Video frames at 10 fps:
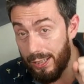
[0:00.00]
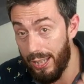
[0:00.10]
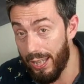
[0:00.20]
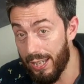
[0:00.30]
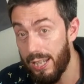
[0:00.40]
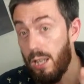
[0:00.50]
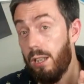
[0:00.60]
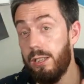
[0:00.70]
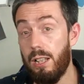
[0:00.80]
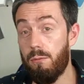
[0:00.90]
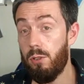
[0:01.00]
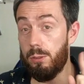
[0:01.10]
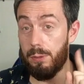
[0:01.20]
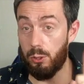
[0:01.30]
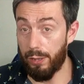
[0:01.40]
key
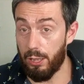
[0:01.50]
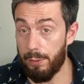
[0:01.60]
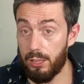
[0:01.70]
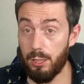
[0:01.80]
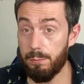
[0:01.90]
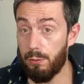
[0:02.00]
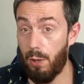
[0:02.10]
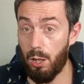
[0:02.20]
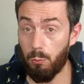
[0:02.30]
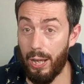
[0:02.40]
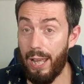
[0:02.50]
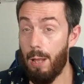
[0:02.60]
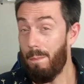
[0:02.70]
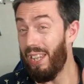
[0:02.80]
difference between them in terms of hardware,